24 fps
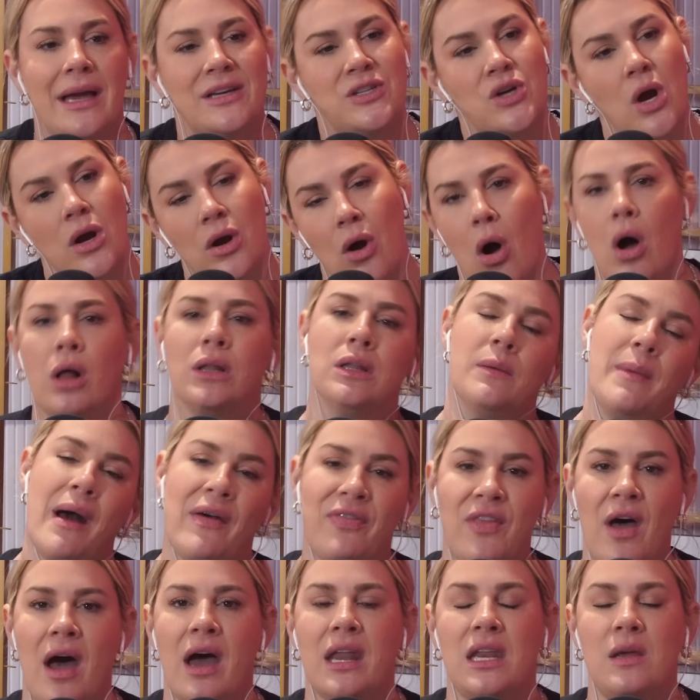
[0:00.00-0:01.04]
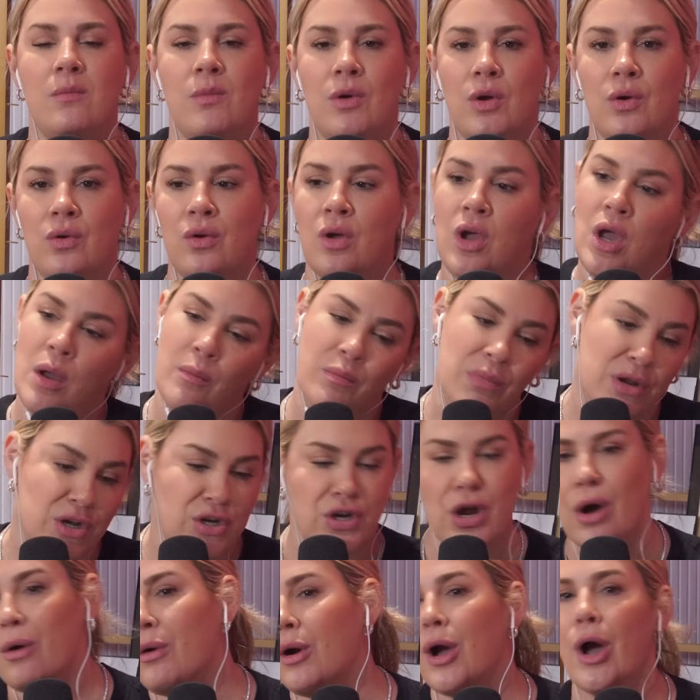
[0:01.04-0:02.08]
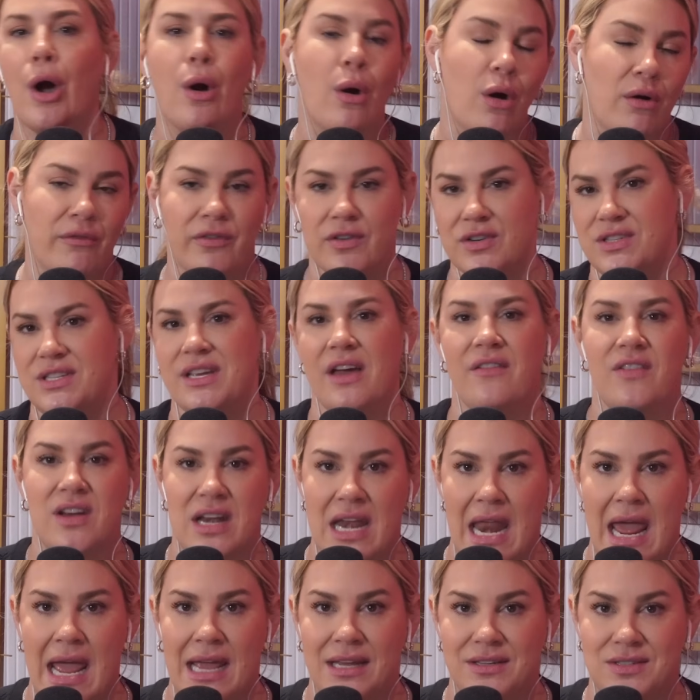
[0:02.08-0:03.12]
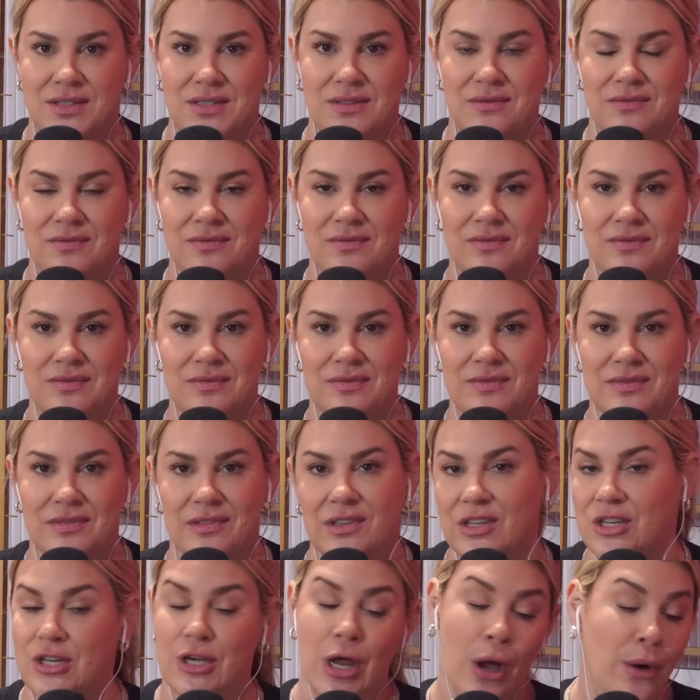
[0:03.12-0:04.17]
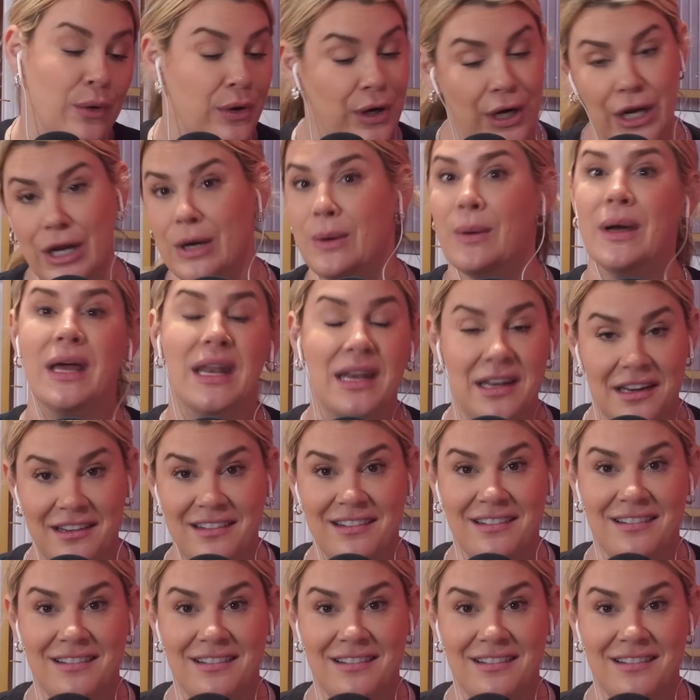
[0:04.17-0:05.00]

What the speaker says: I talk all about the honeymoon, but don't go over 7 days. Don't do it.